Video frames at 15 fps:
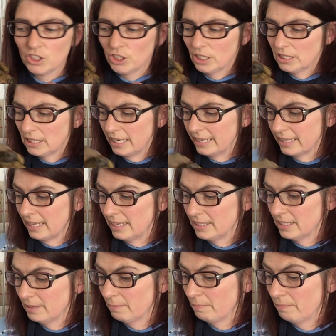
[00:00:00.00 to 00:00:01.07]
just like
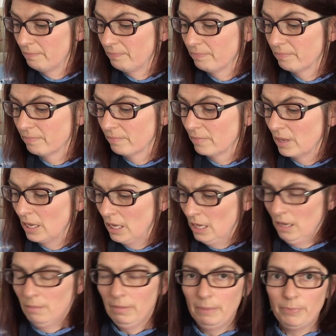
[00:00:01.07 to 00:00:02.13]
that.
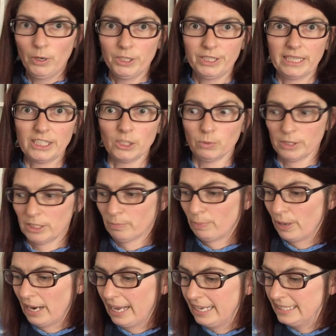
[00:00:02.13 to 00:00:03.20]
My poor sister was
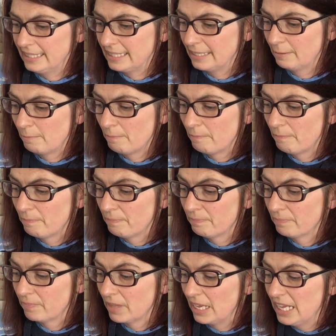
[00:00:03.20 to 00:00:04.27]
surprised.
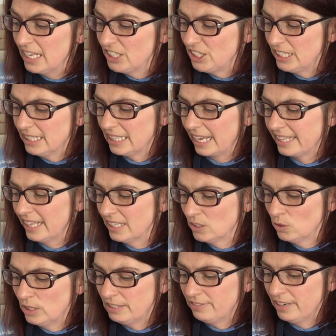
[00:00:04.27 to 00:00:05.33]
She didn't like that
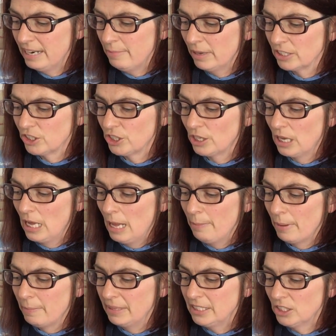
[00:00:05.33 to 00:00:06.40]
noise very much,
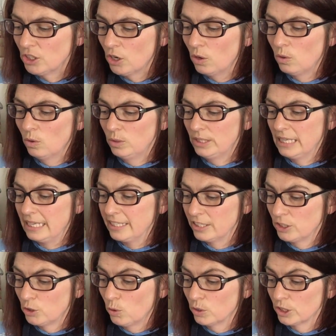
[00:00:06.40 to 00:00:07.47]
but Mrs. Coco said that
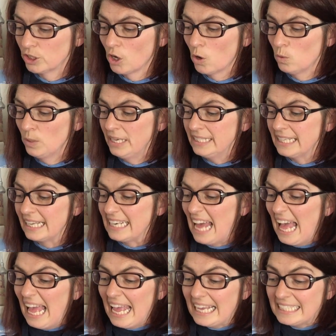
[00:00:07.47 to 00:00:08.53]
the tortoise only said
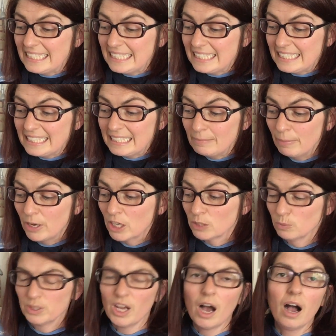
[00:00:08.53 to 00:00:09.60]
hiss because
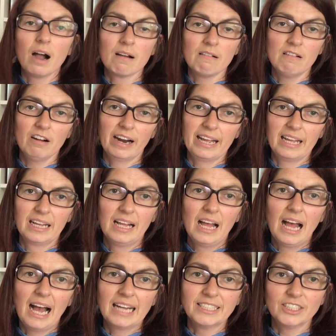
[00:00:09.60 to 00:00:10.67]
it was hungry
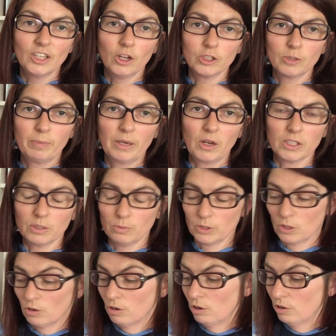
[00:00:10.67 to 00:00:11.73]
and not because it
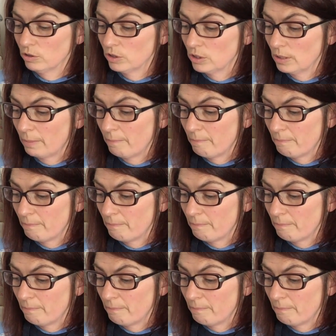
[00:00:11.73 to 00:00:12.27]
was cross.